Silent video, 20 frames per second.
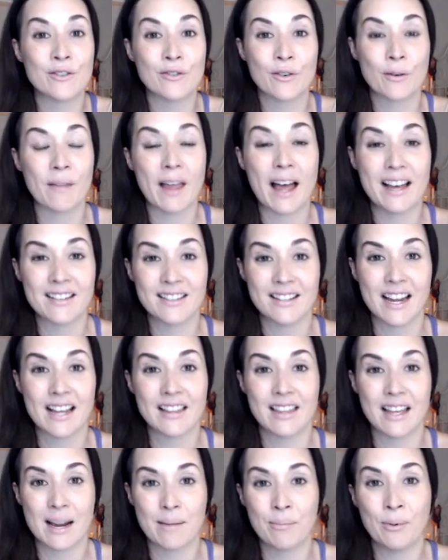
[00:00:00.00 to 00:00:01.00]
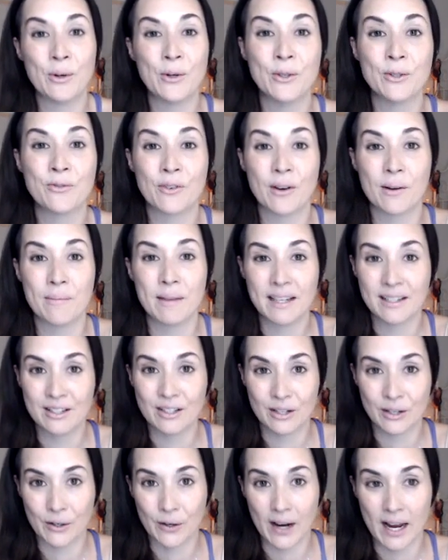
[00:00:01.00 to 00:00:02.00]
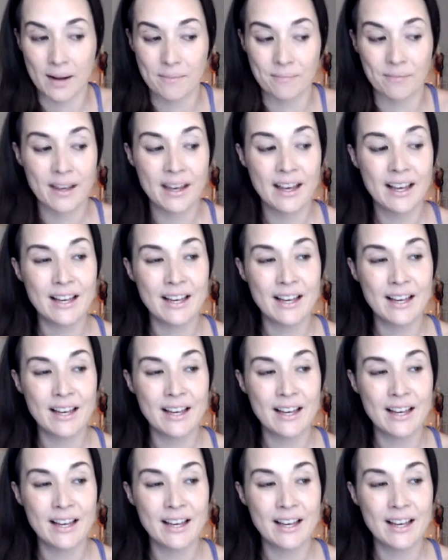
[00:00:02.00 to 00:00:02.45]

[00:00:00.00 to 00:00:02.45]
from last night that I pulled from Instagram.